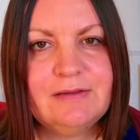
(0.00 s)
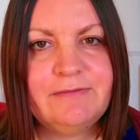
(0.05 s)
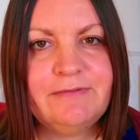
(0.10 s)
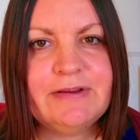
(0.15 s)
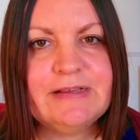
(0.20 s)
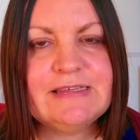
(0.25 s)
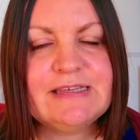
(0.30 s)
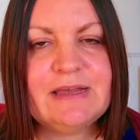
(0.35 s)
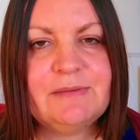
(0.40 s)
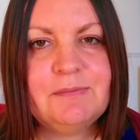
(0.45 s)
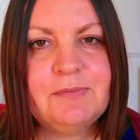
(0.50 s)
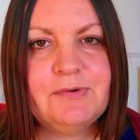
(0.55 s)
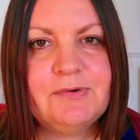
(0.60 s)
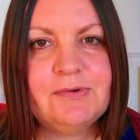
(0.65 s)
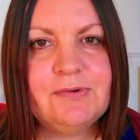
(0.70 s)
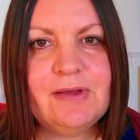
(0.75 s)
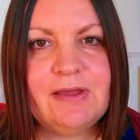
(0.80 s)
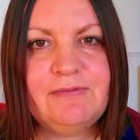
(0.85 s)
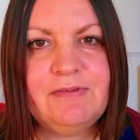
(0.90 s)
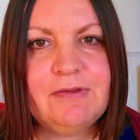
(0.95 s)
For
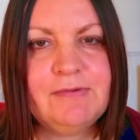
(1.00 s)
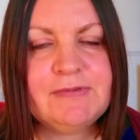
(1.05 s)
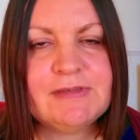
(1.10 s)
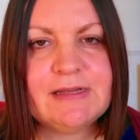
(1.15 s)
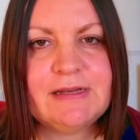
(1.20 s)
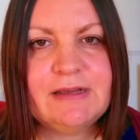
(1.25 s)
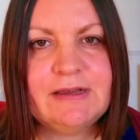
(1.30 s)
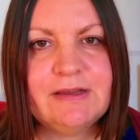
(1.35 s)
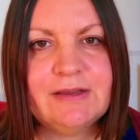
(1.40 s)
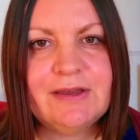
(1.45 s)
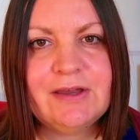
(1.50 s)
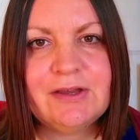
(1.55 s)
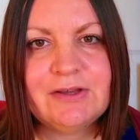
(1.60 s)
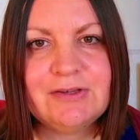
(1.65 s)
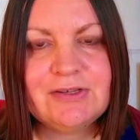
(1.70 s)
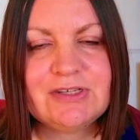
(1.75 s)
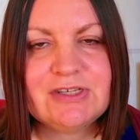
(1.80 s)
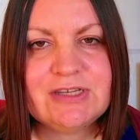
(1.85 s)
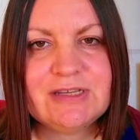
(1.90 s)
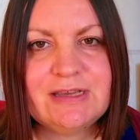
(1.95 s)
example, if you've done her
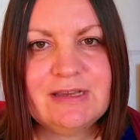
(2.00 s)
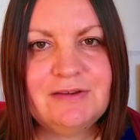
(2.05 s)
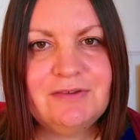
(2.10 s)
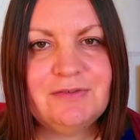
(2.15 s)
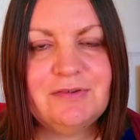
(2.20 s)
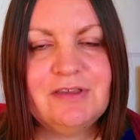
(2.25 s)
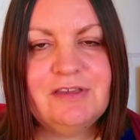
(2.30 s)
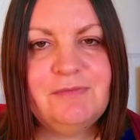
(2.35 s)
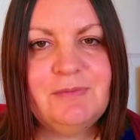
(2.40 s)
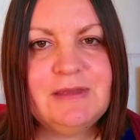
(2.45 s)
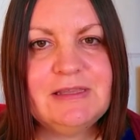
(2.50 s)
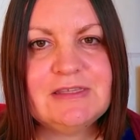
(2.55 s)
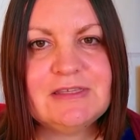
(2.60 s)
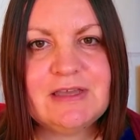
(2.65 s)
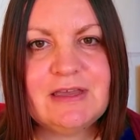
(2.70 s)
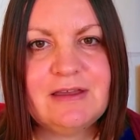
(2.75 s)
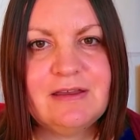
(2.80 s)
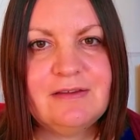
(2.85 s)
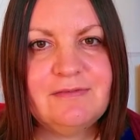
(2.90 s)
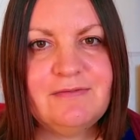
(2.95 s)
coaching or you've been
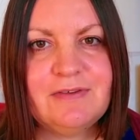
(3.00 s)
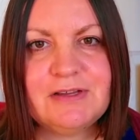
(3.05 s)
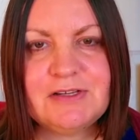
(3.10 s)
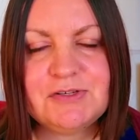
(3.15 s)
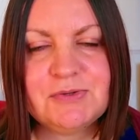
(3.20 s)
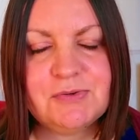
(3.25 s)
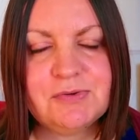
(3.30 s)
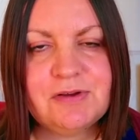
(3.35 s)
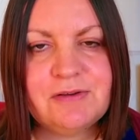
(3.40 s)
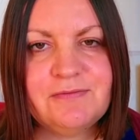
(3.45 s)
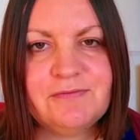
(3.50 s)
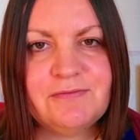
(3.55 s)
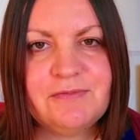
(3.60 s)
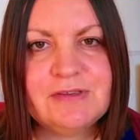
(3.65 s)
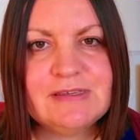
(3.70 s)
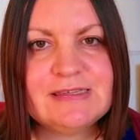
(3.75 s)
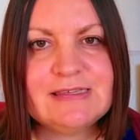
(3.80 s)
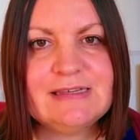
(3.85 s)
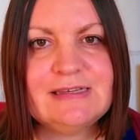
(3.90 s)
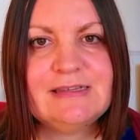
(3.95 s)
to her virtual
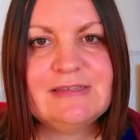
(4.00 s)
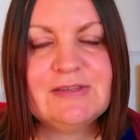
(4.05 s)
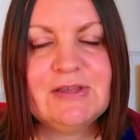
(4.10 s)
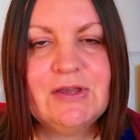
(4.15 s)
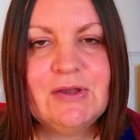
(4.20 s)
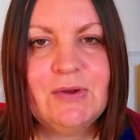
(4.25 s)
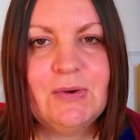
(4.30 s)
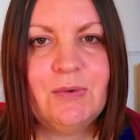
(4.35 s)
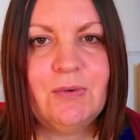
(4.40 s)
conferences